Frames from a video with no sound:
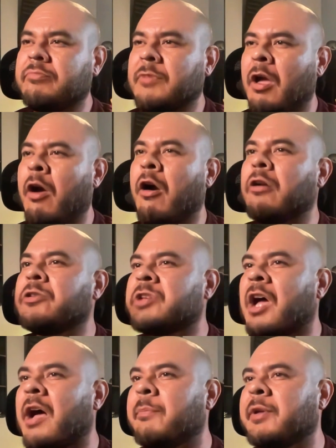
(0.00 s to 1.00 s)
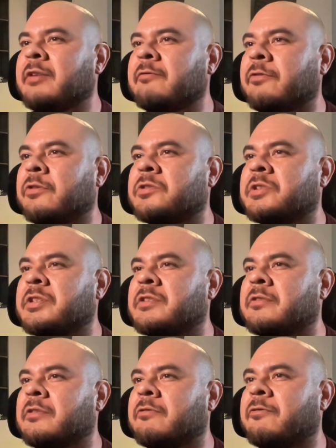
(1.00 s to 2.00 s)
hard topping versus
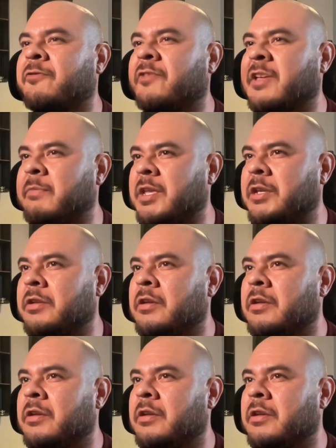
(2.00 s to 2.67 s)
fimming.